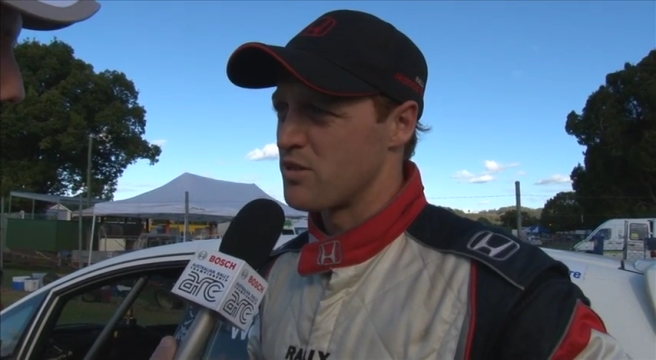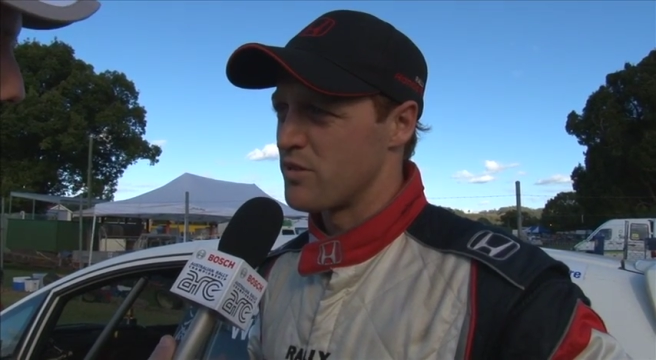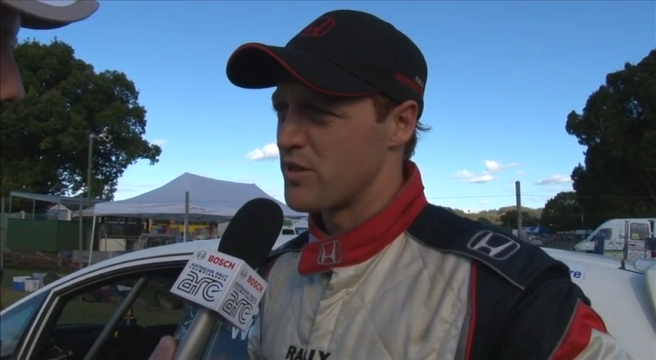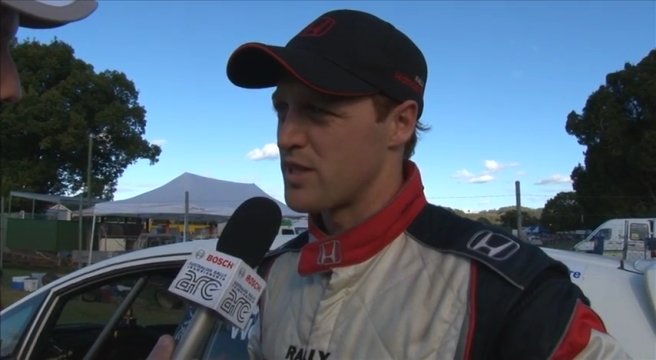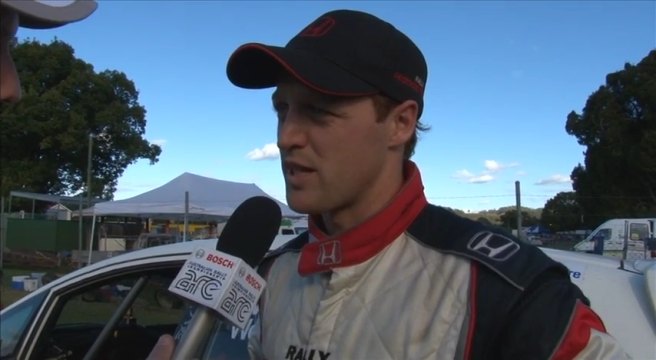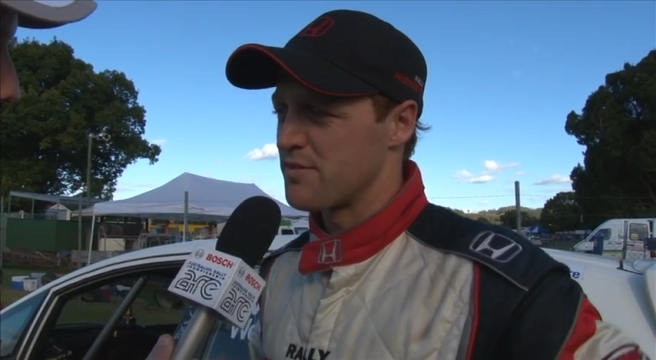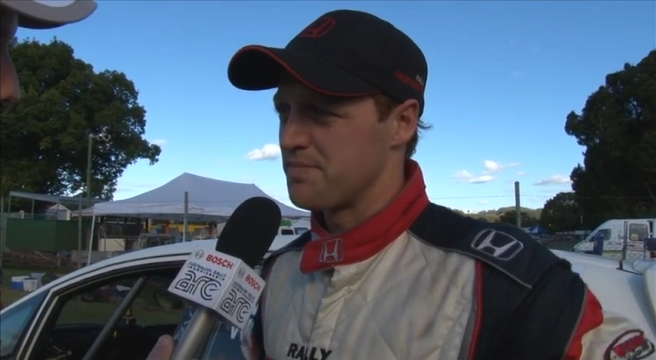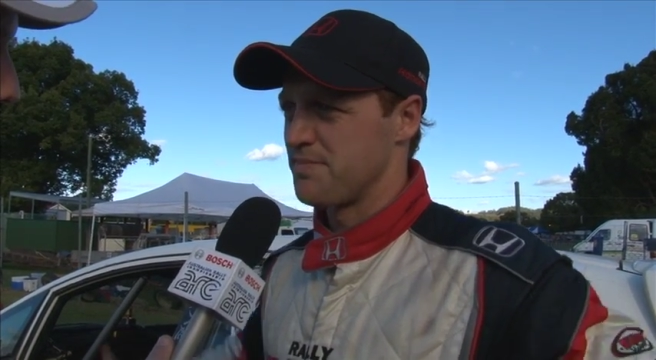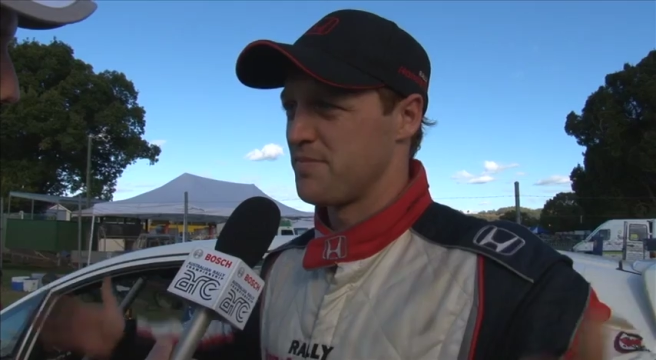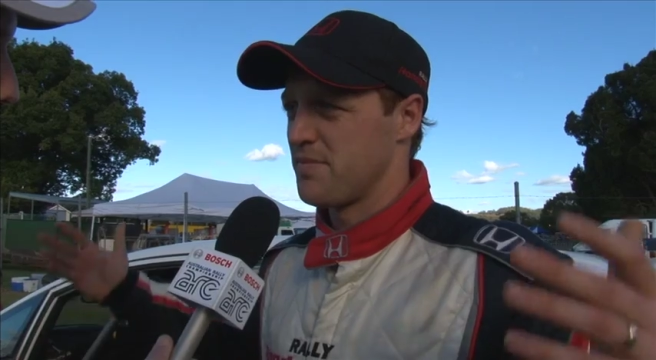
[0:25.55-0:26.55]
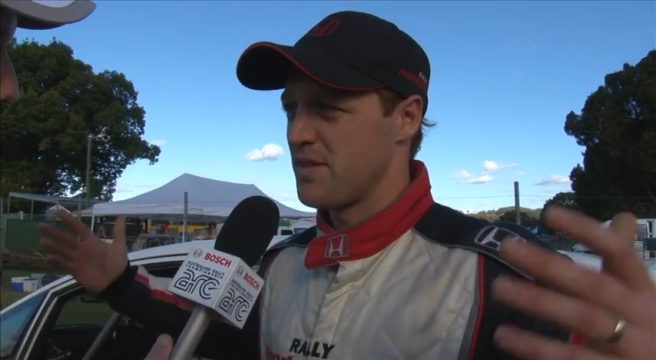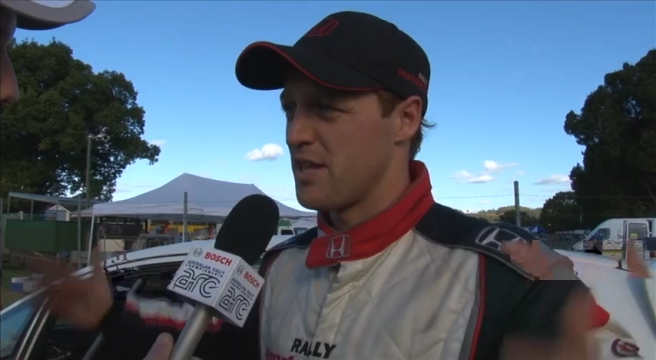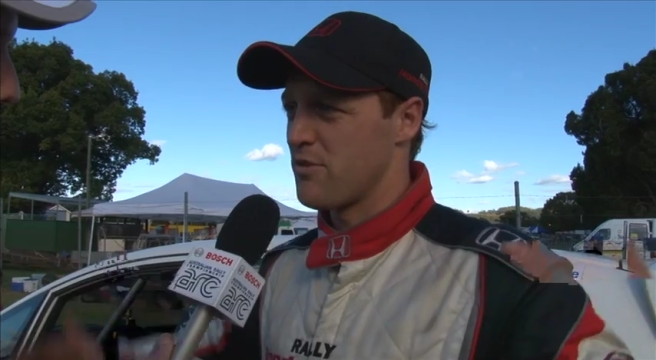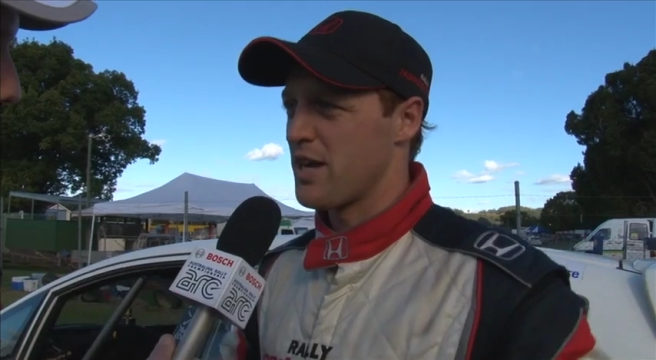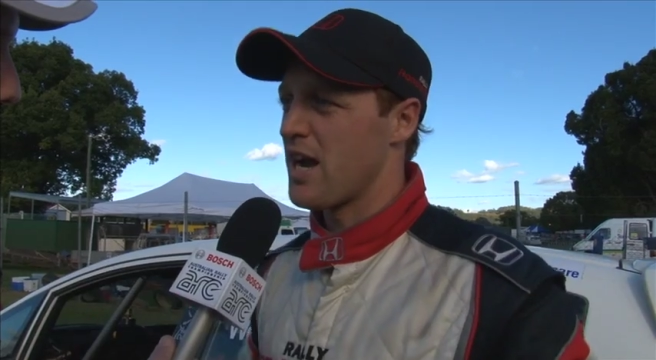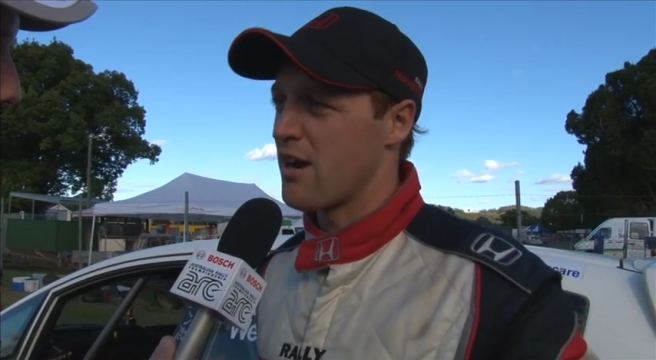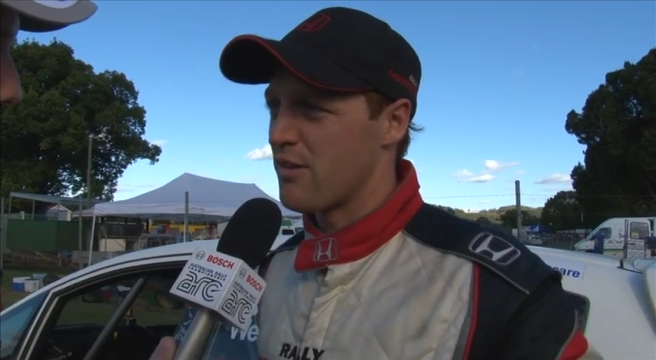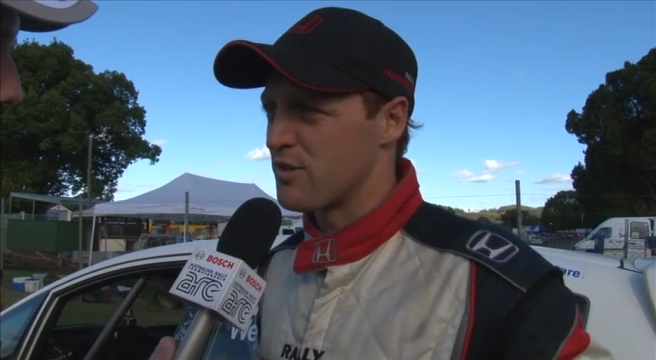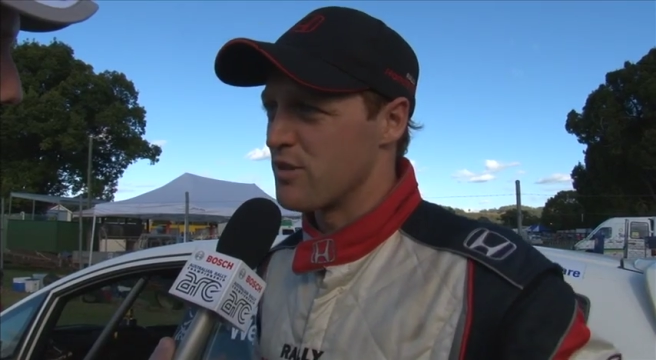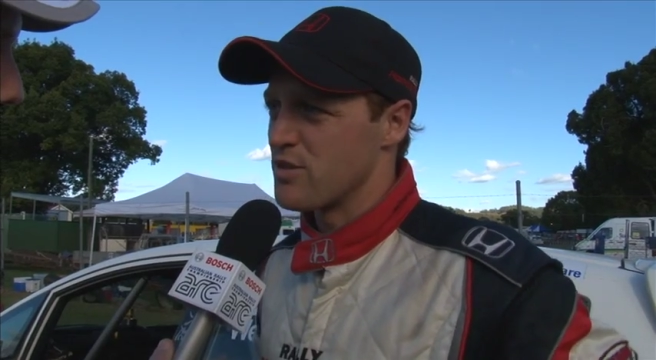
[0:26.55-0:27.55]
and all of a sudden here we are
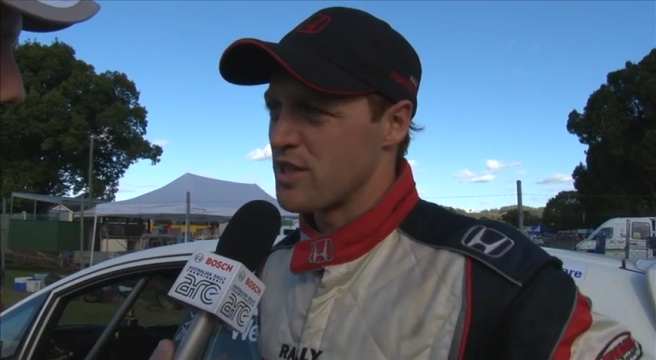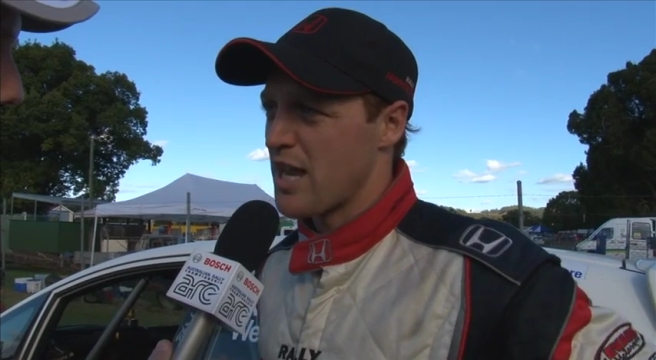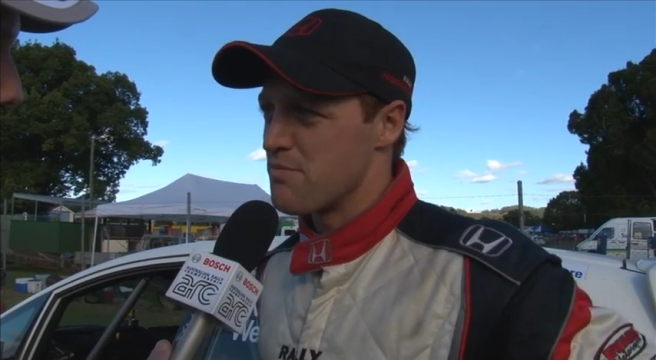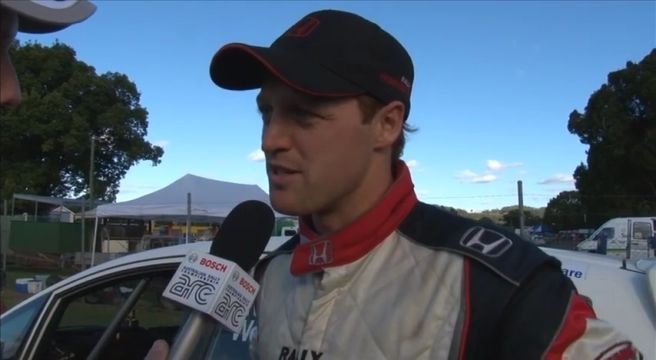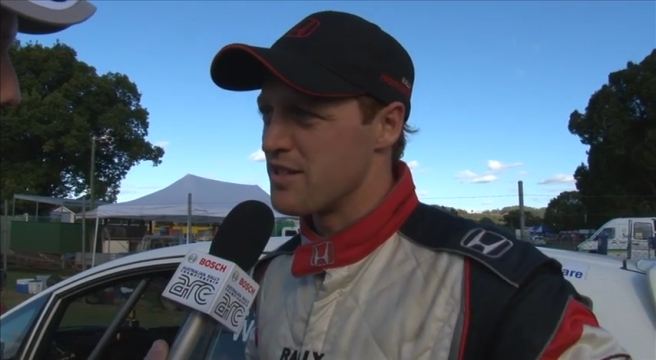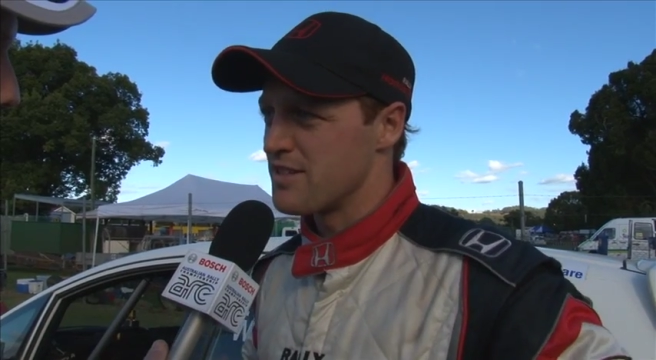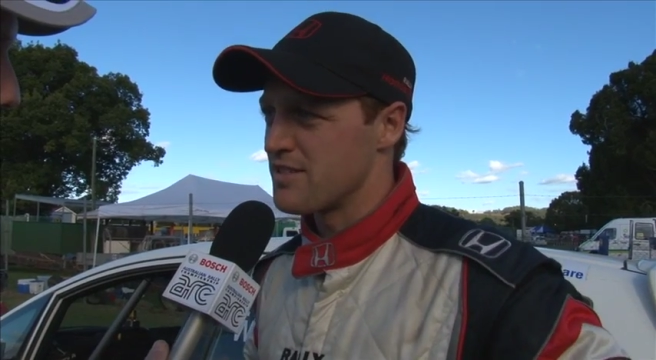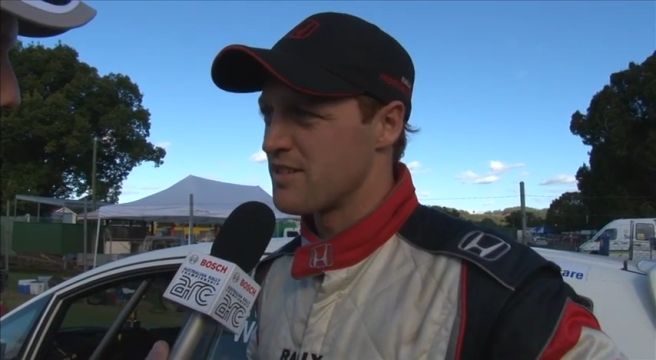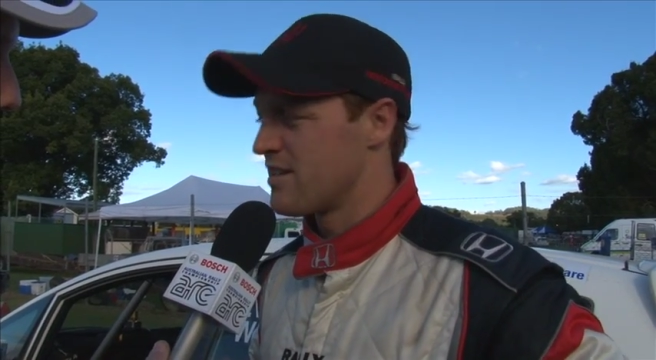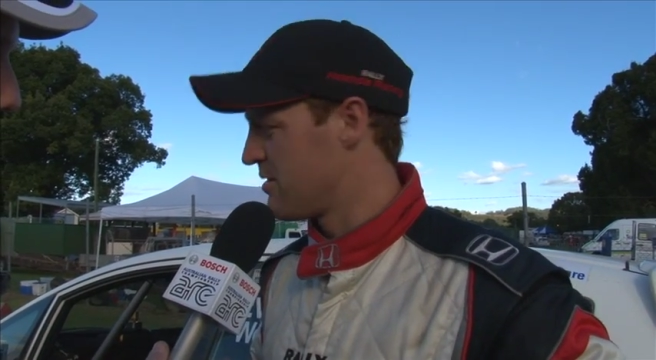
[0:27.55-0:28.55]
after losing 8 minutes,